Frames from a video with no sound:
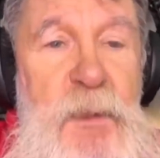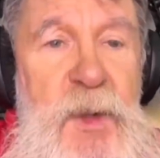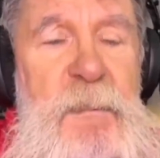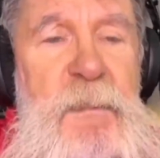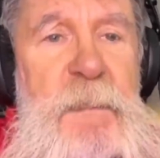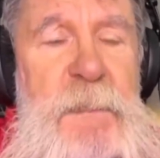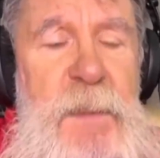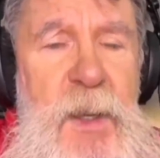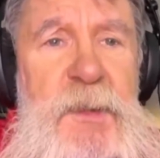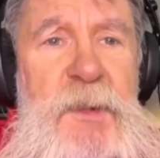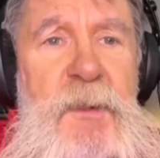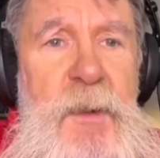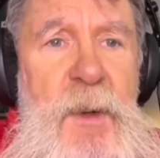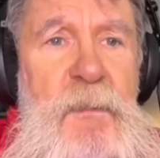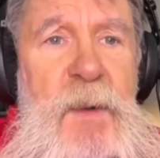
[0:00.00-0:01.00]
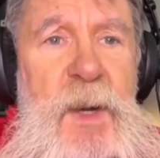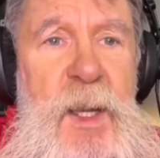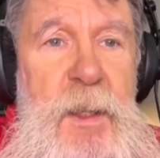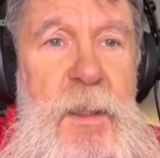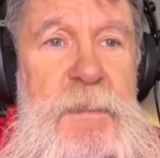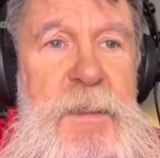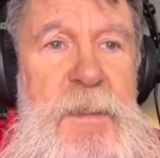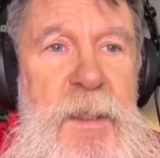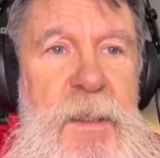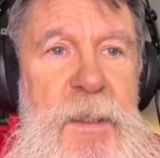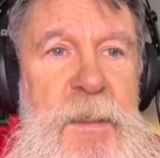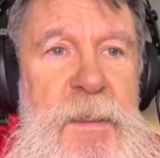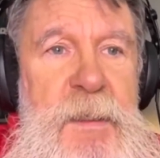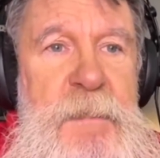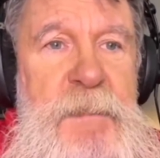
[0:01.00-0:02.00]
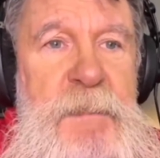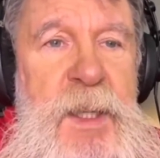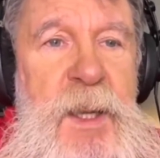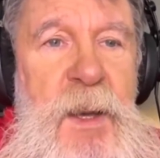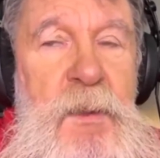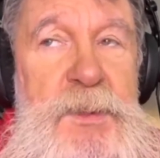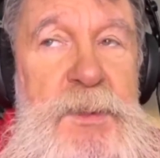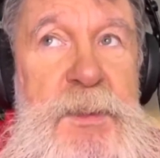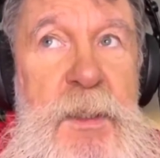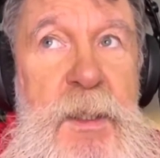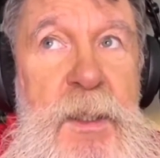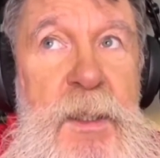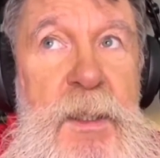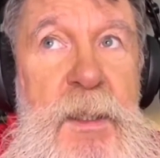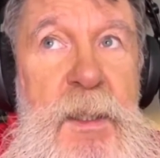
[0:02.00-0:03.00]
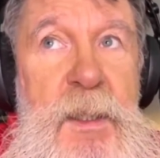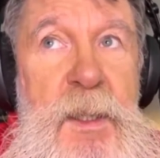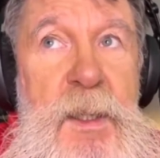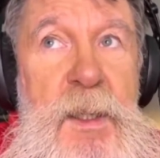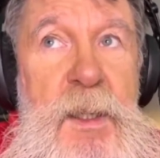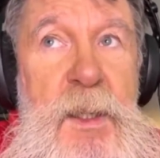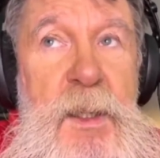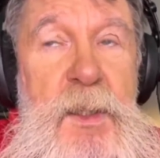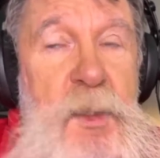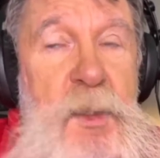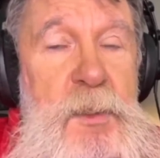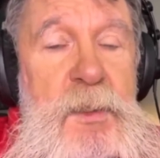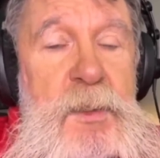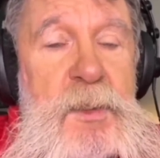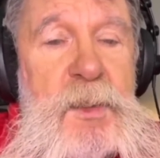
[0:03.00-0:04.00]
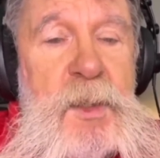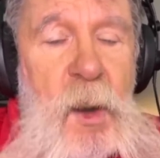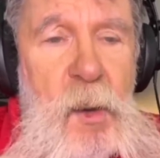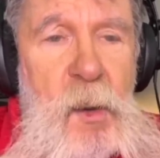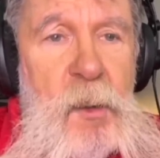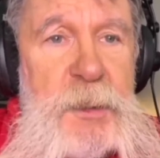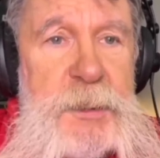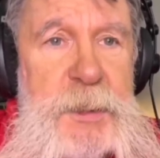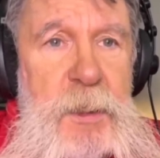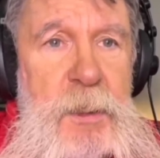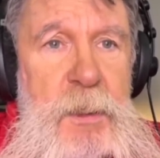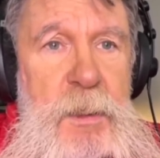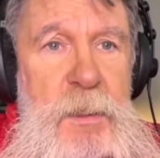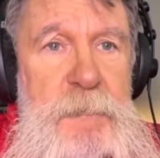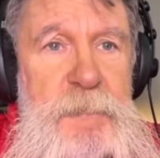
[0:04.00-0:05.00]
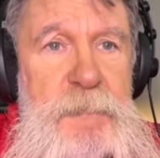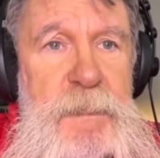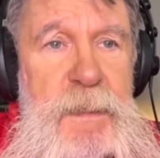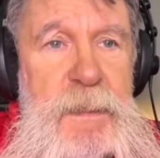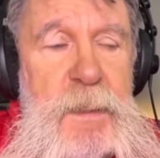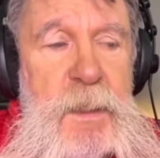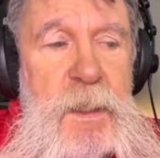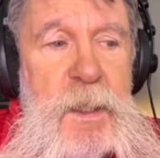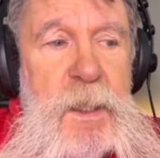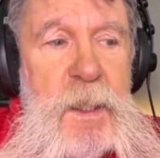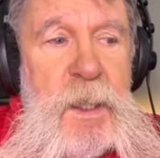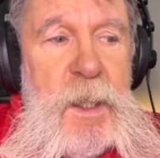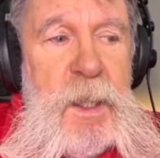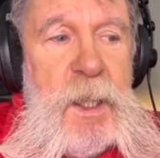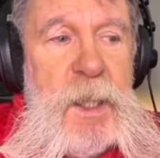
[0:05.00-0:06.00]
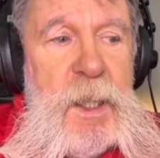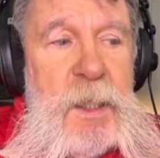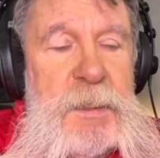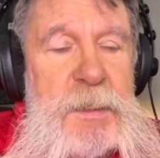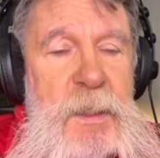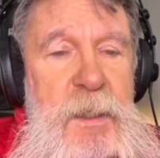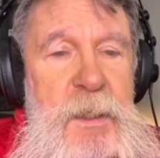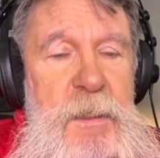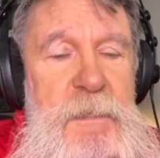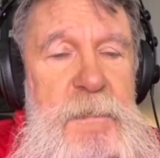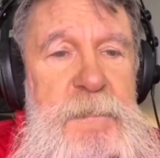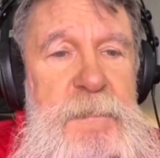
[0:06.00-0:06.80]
him up under a ring because Curt is one